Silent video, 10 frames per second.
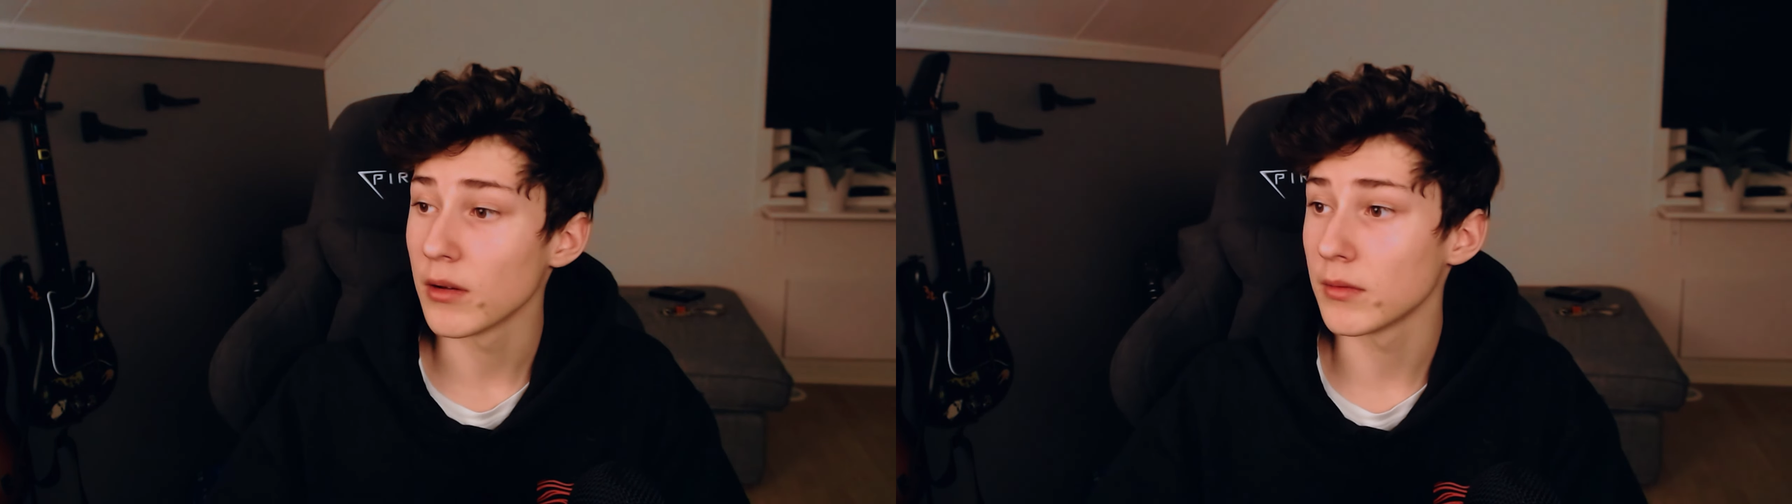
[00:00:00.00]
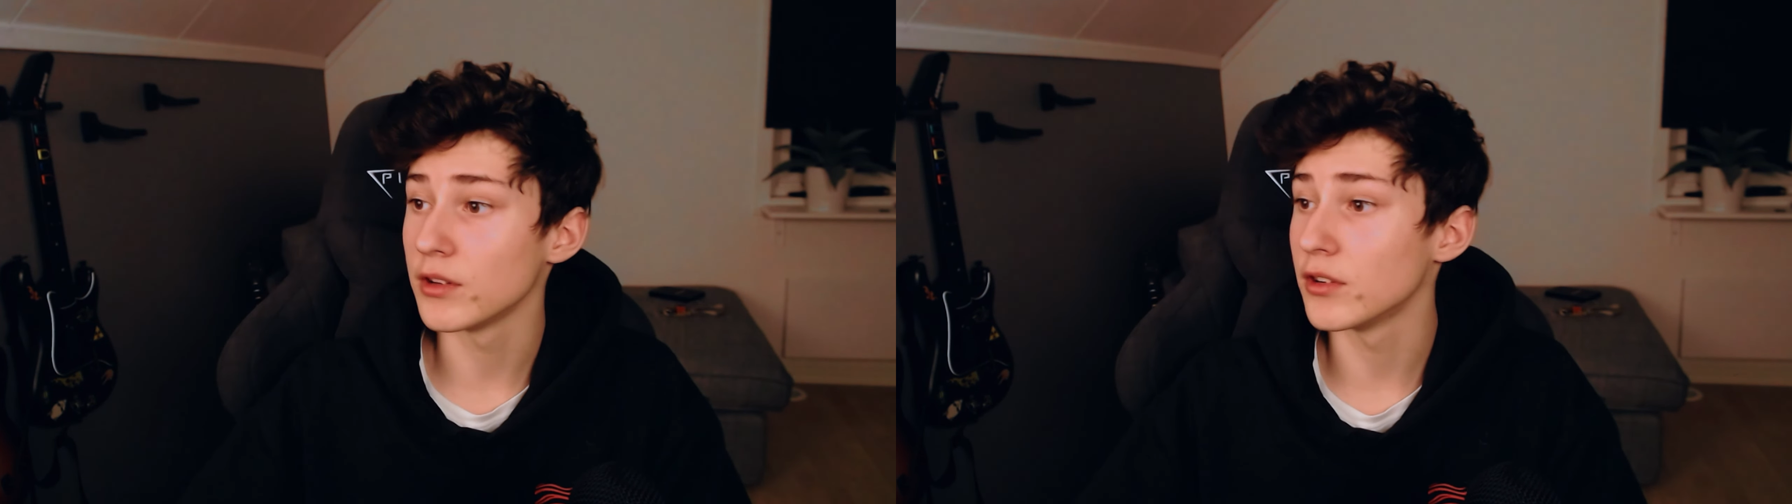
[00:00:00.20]

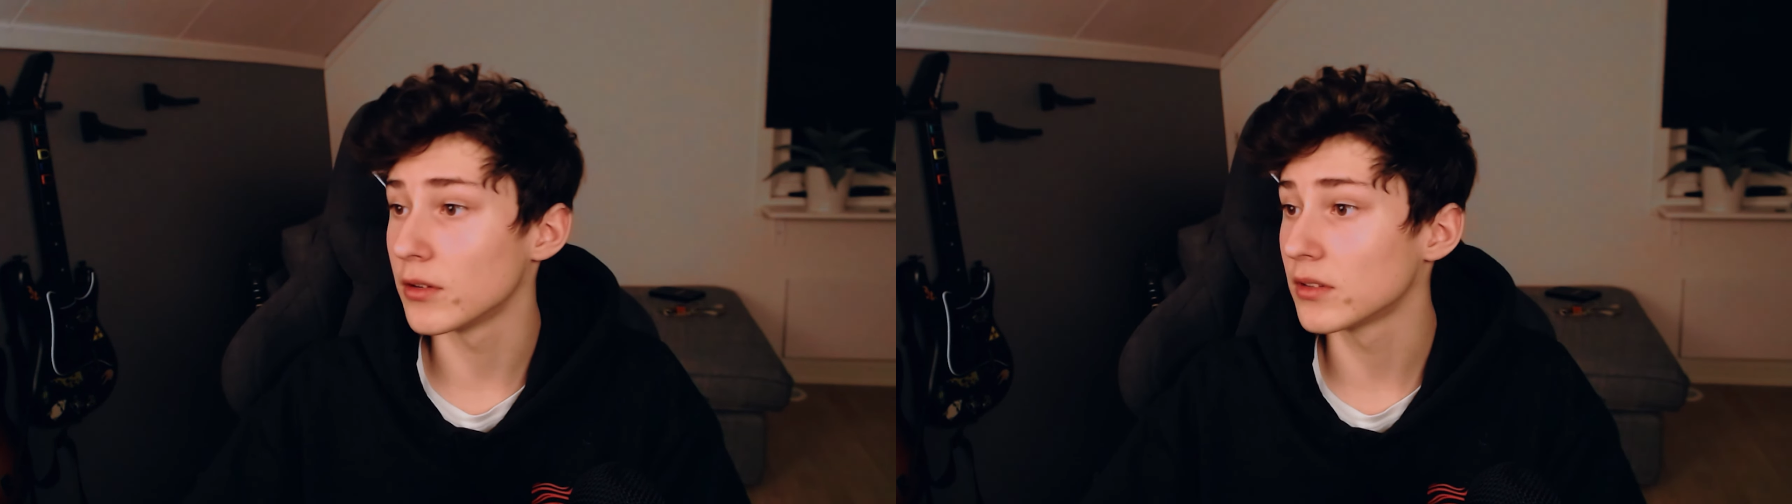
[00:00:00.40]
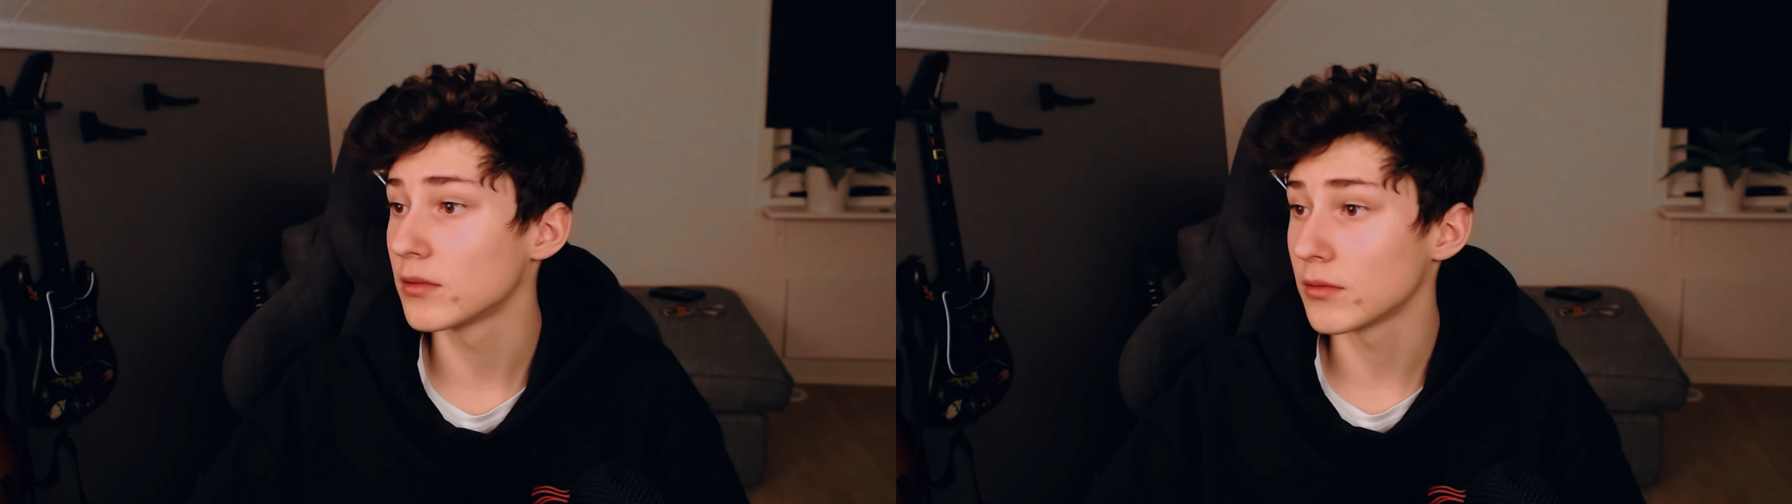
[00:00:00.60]
when
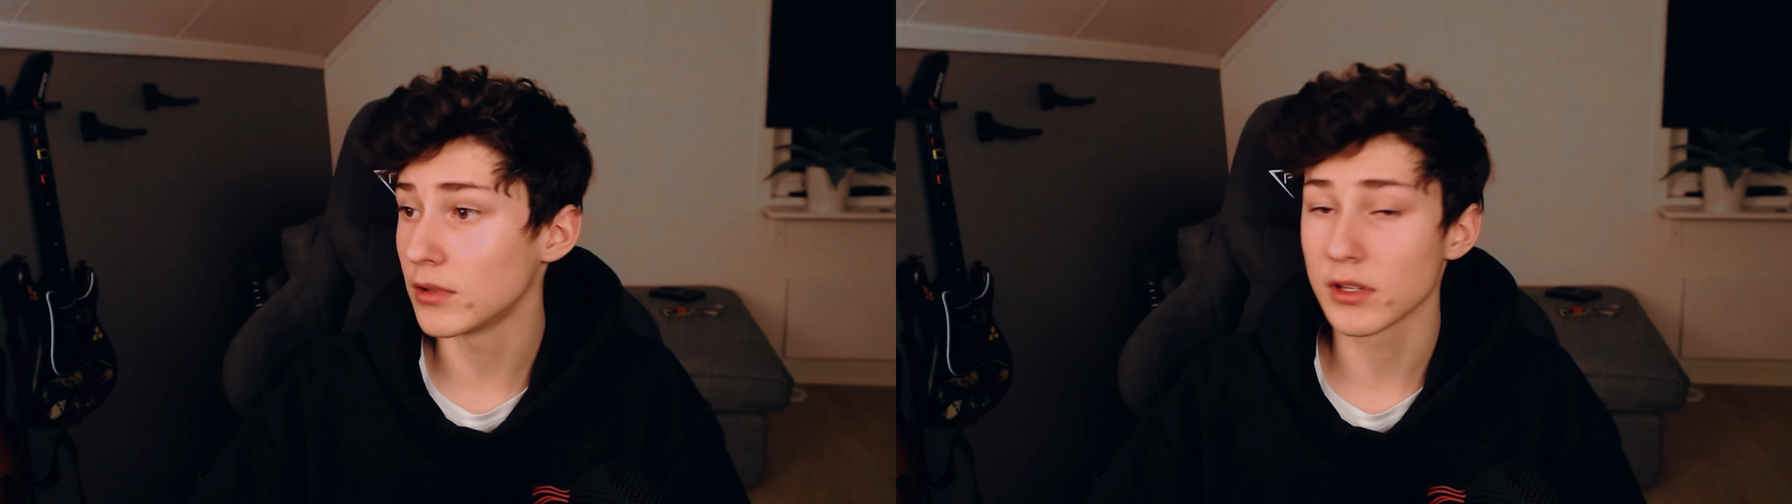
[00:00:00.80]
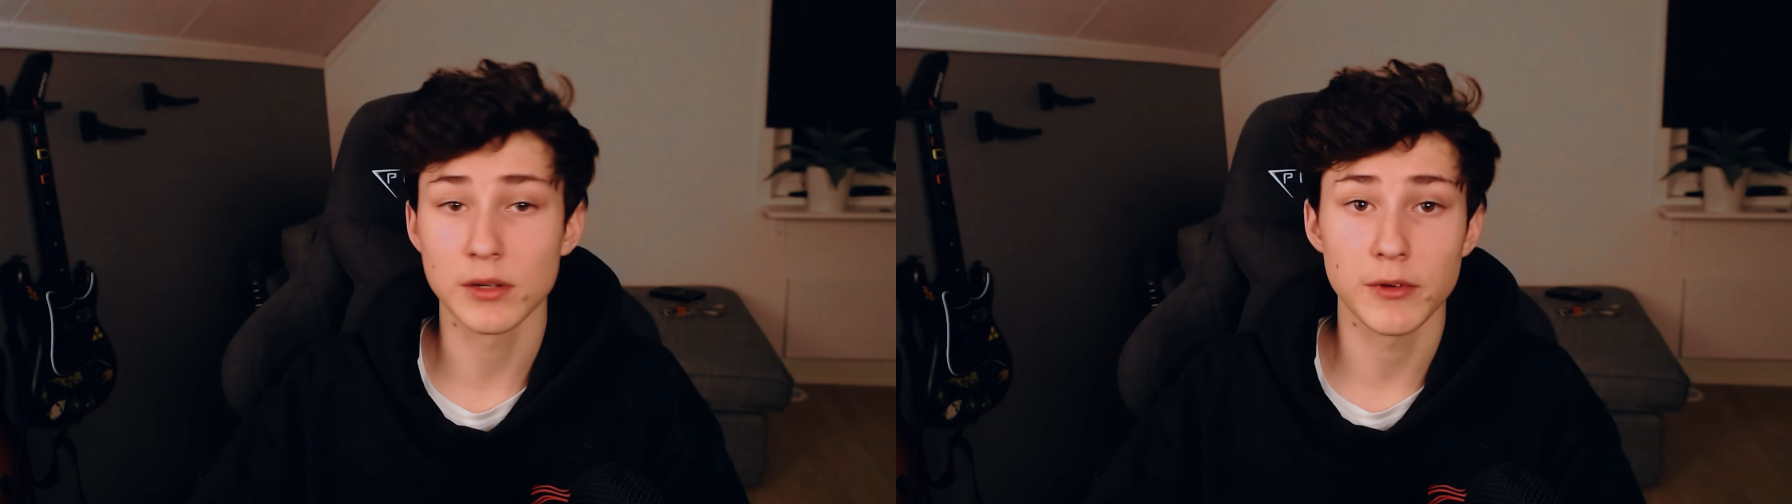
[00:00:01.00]
you're
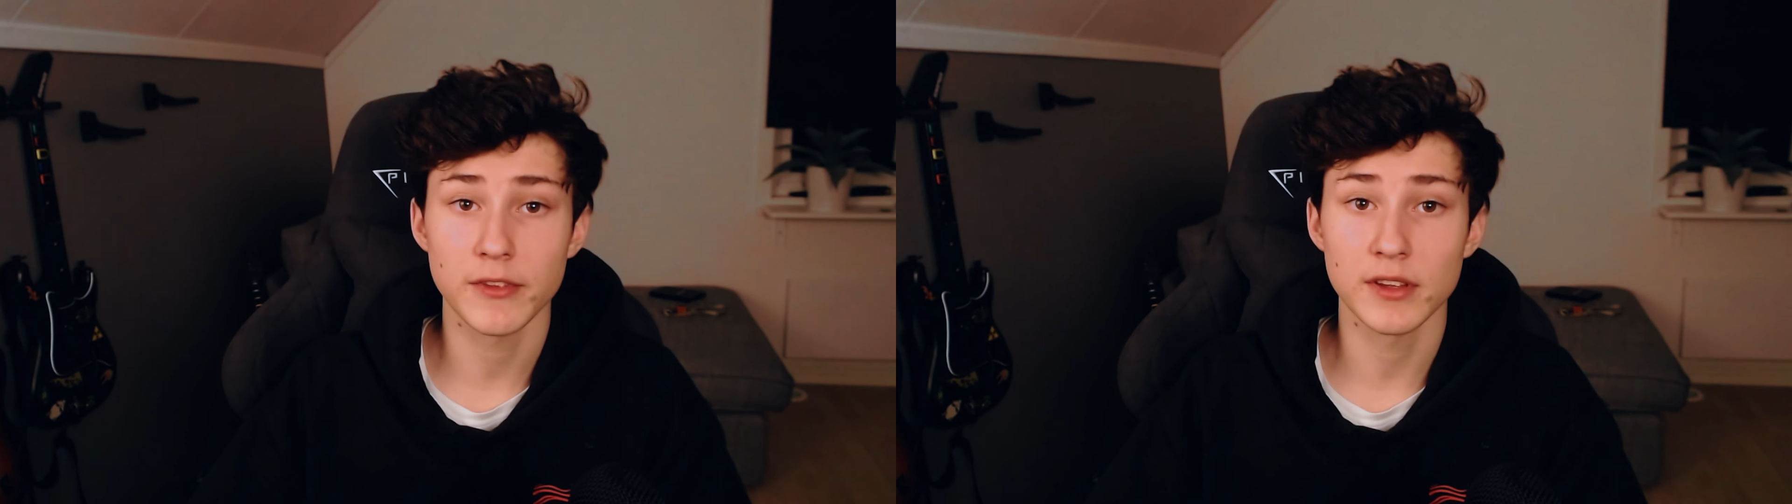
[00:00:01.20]
working with